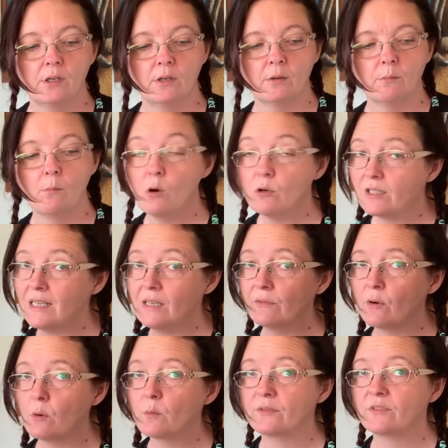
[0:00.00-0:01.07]
mostly in
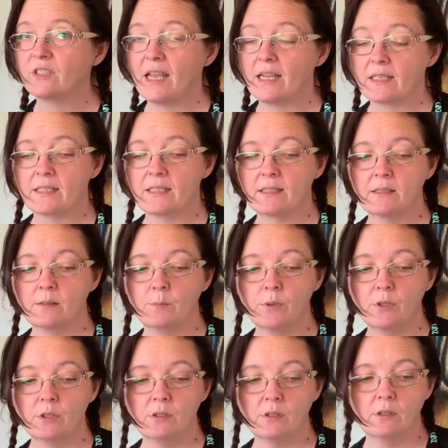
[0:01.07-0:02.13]
form of text,
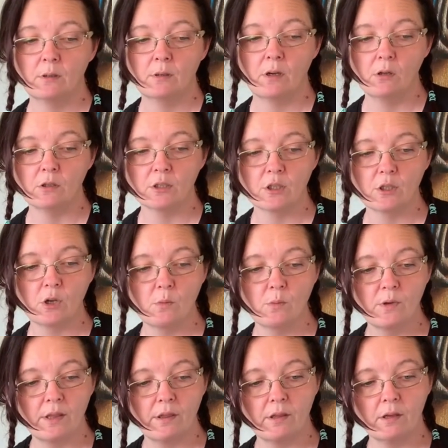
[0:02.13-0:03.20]
but also
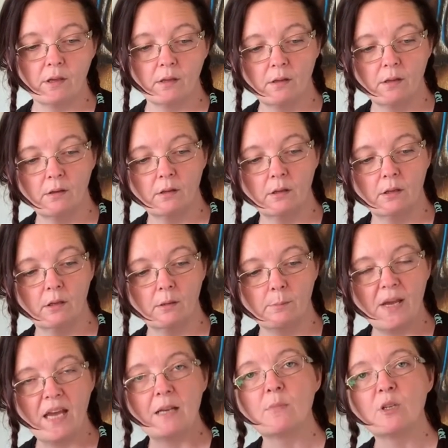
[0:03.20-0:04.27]
with the
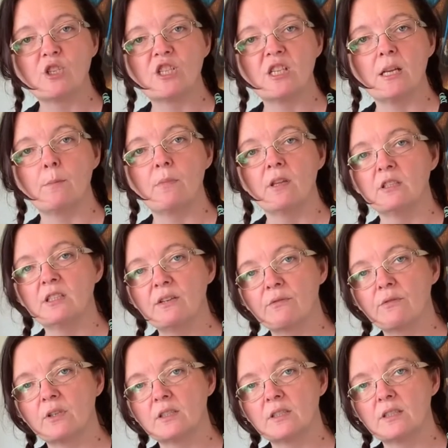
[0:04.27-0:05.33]
penmanship, the
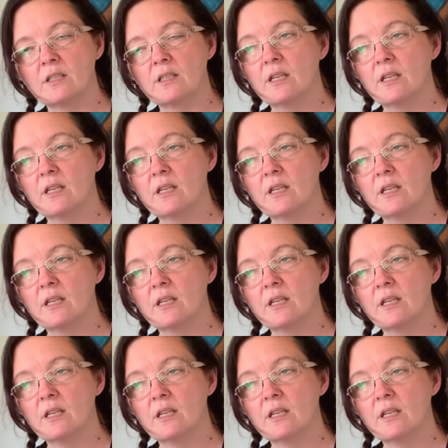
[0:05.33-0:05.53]
different